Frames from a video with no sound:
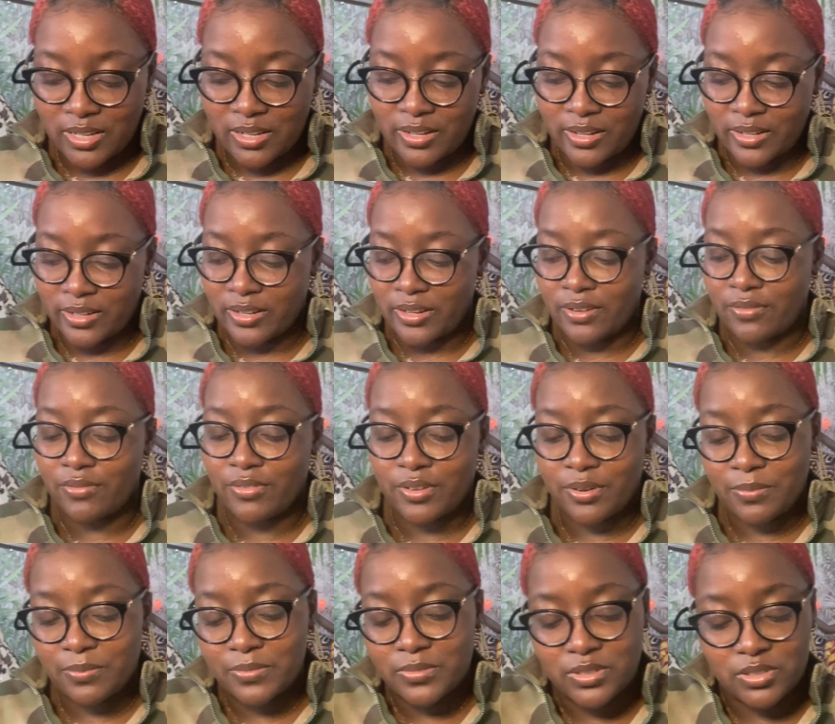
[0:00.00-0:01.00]
love
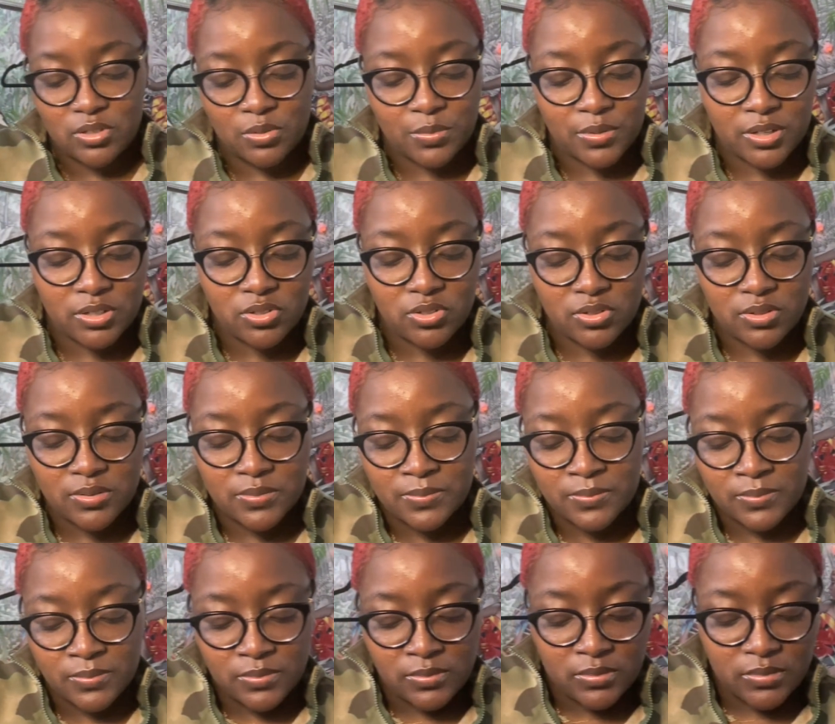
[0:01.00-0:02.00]
them so much.
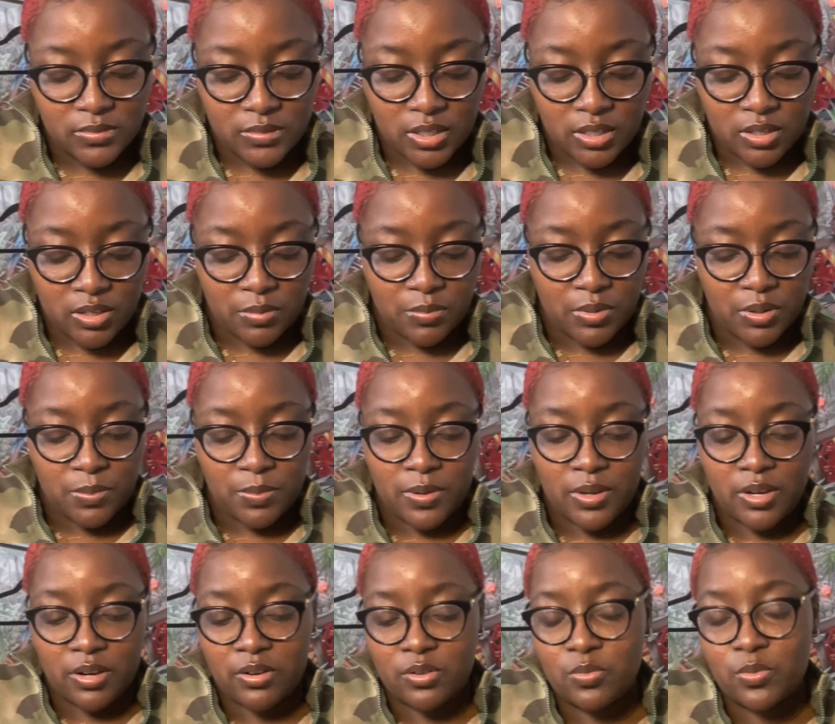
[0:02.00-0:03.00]
They can be
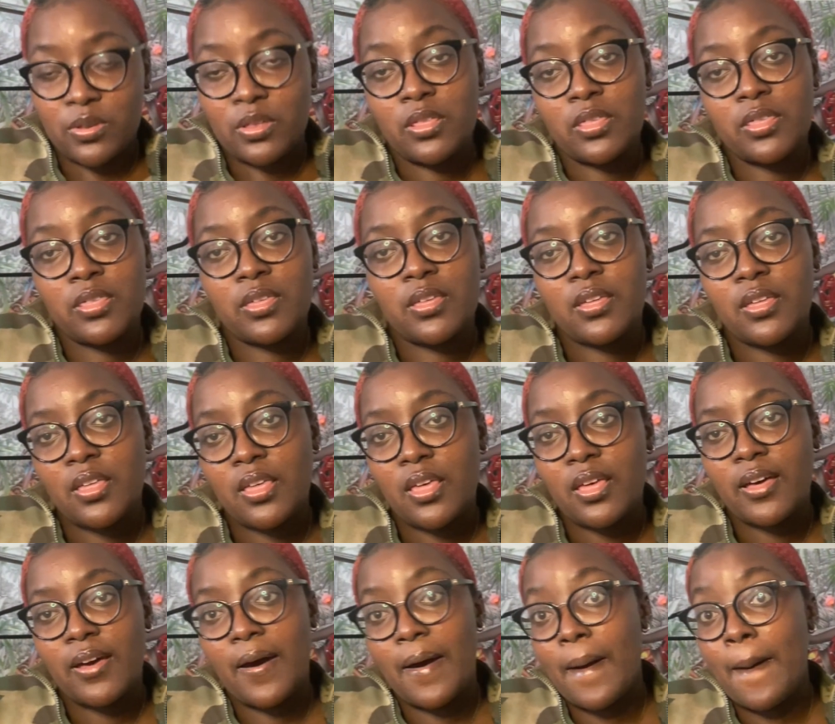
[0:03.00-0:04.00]
paired with
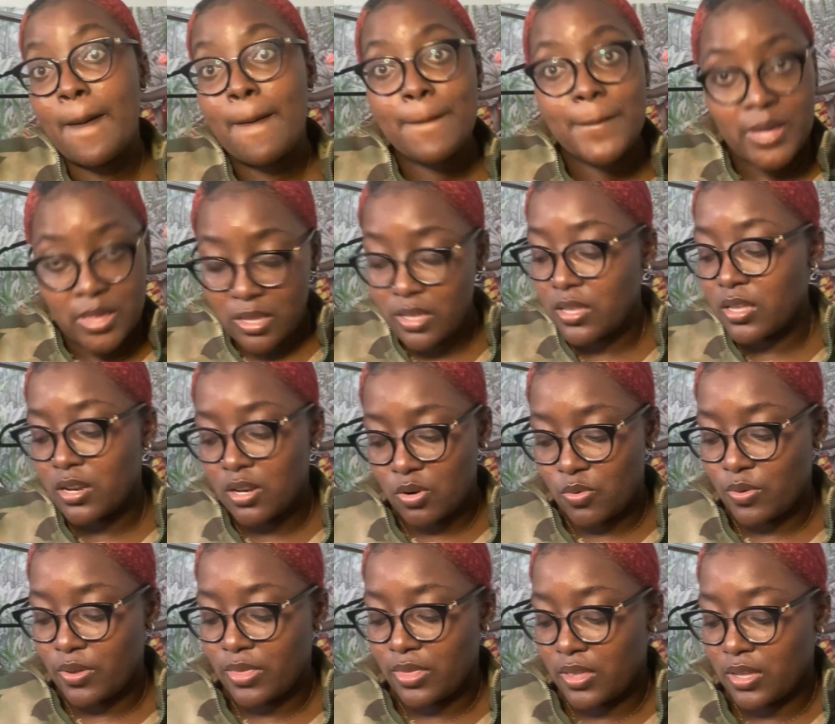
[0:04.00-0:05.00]
a million and
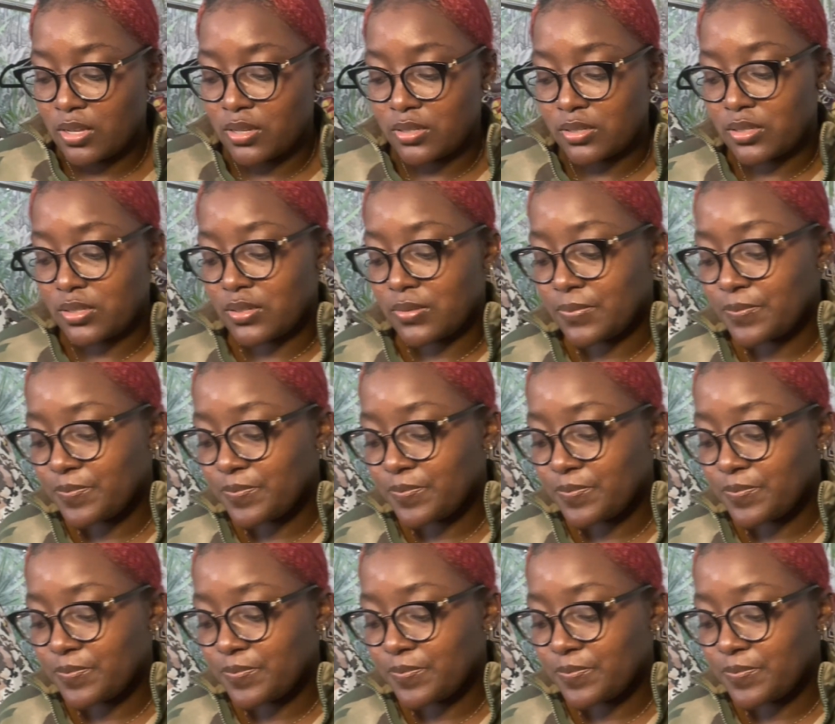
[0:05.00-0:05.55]
one things,